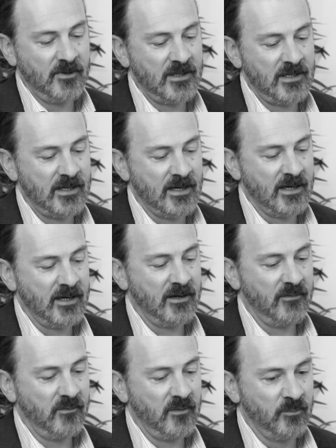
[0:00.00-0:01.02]
we
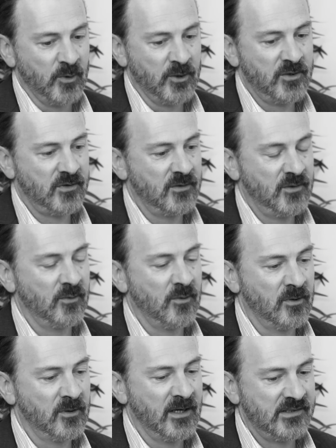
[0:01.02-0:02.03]
uh, we merged the two
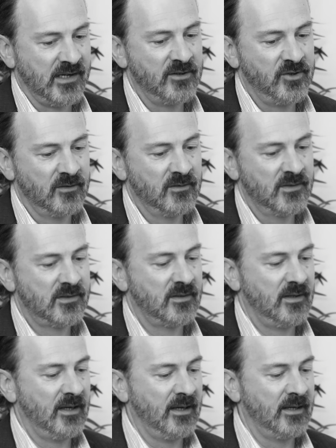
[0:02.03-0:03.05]
organizations,
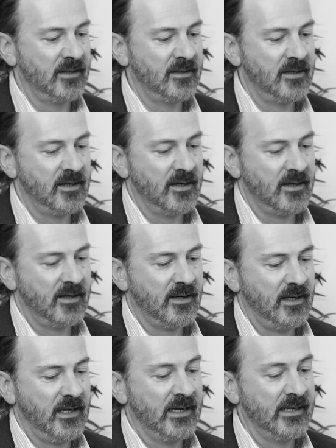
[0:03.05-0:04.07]
and
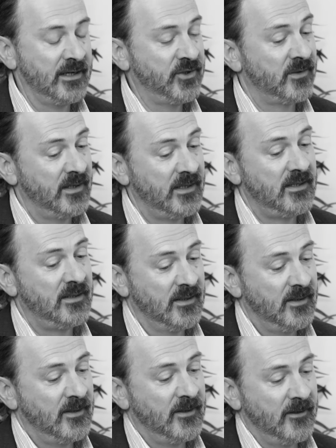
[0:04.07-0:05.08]
uh, and actually,
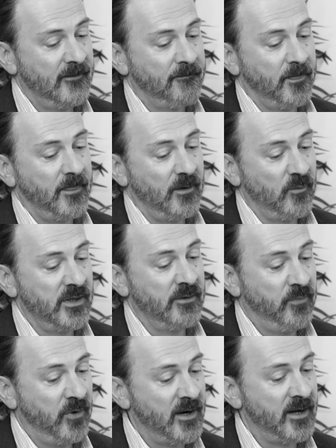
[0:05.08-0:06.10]
with
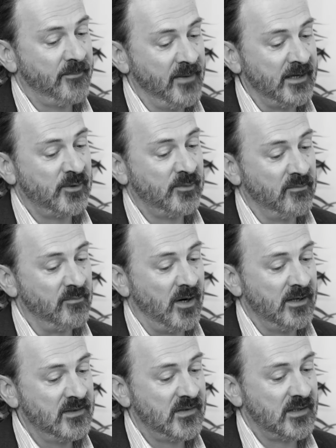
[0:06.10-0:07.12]
a product management
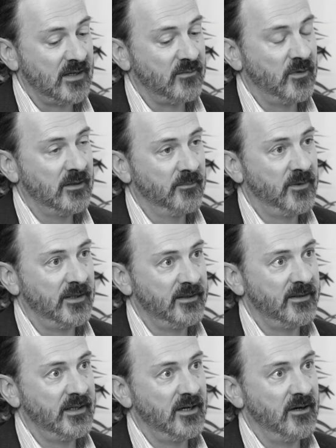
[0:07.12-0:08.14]
mindset, we
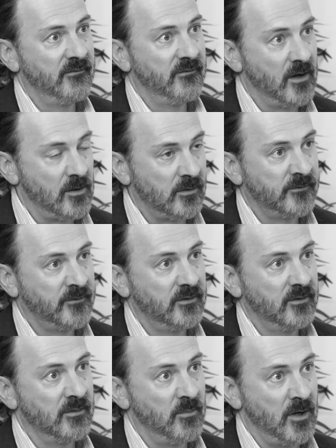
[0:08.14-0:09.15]
completely evolved
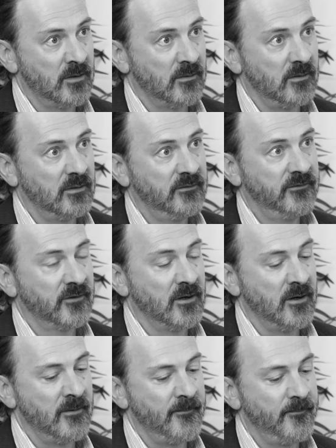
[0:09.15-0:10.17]
the model
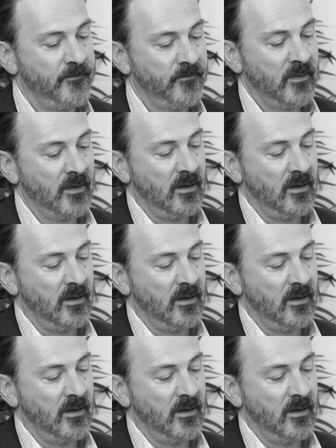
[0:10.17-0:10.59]
from